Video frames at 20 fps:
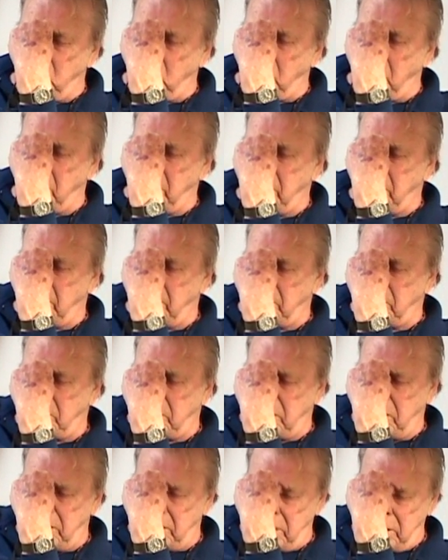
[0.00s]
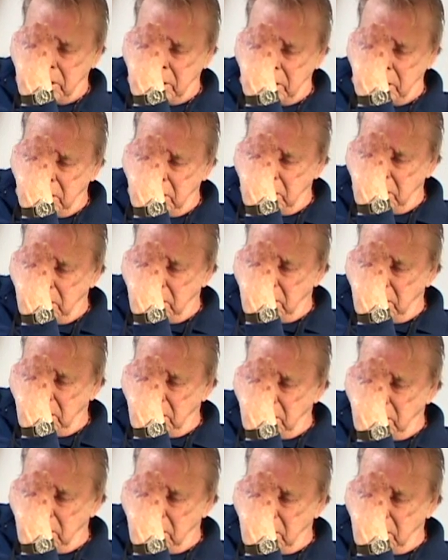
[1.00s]
1,
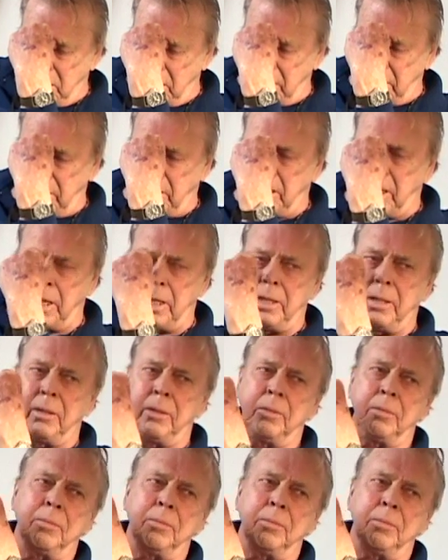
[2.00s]
1999.